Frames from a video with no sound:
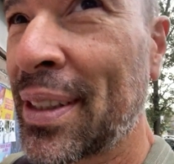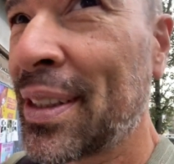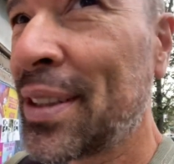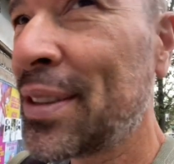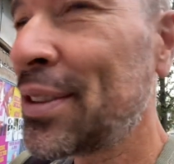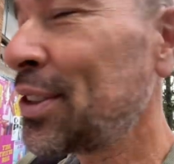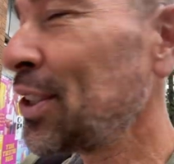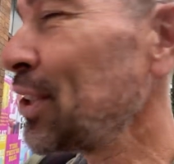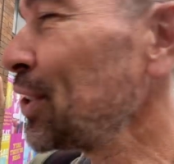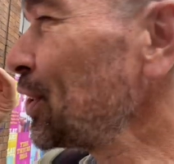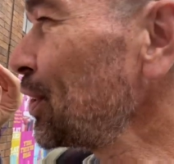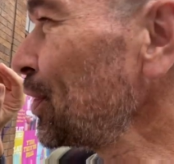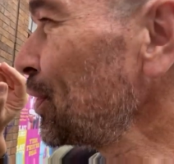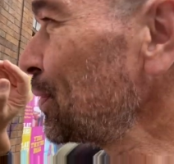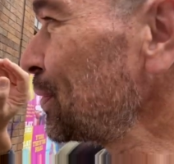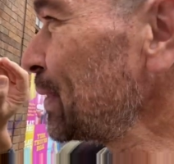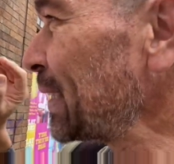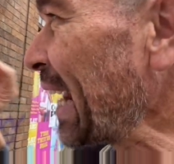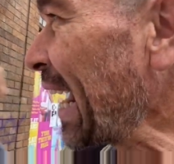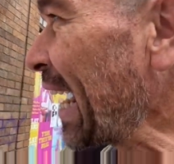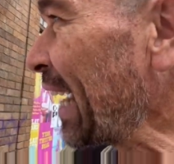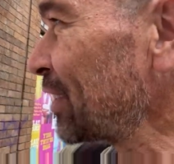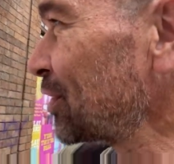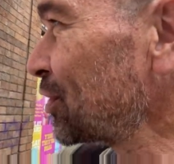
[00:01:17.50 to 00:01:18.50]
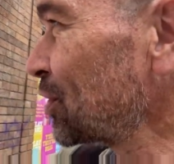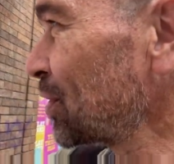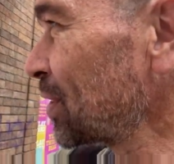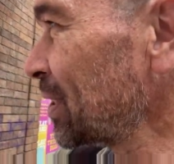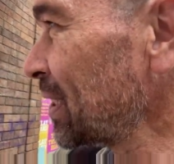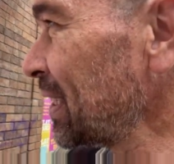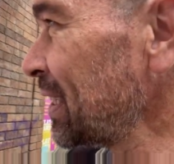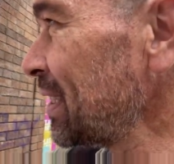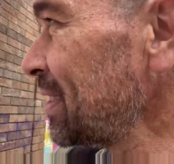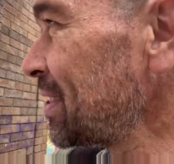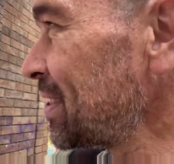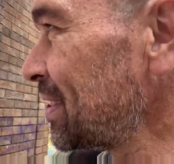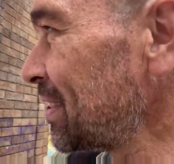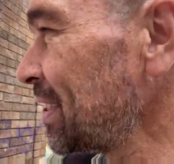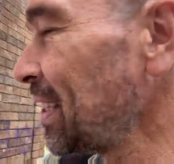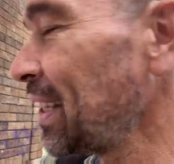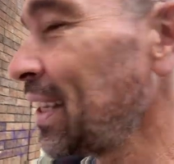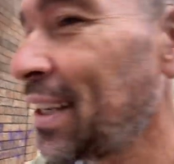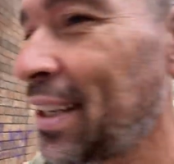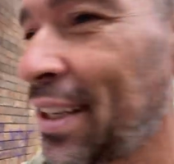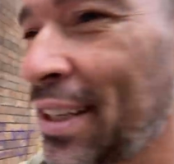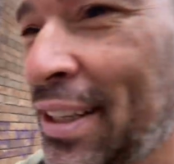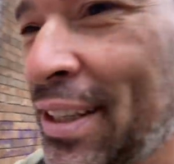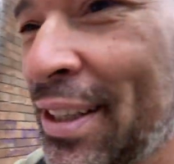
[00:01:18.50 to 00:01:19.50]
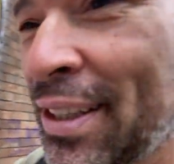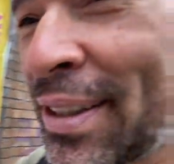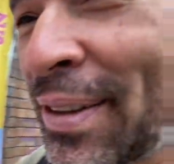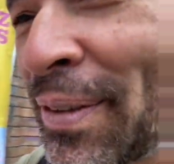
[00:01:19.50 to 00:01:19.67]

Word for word: Do you naturally see